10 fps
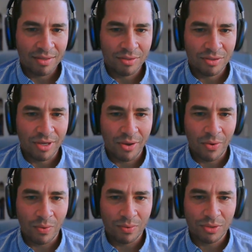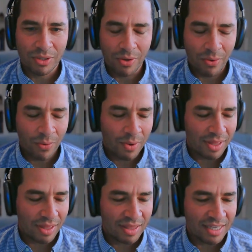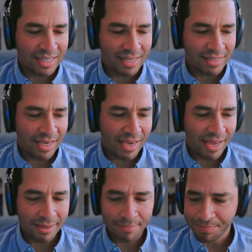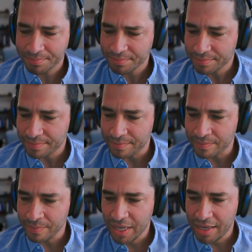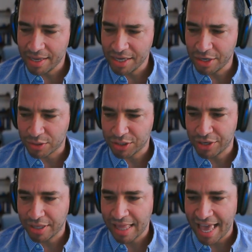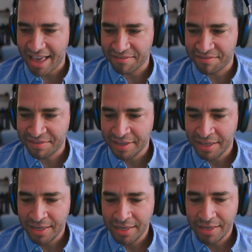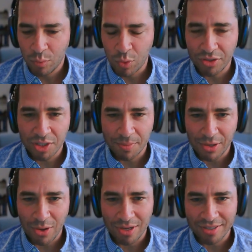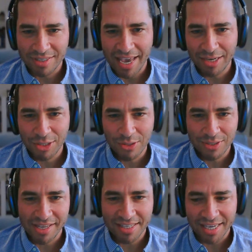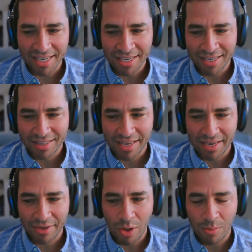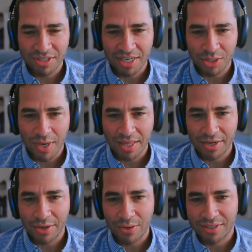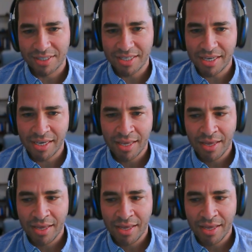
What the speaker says: So this idea, so you'll have what used to be called HOCD, like homosexuality OCD,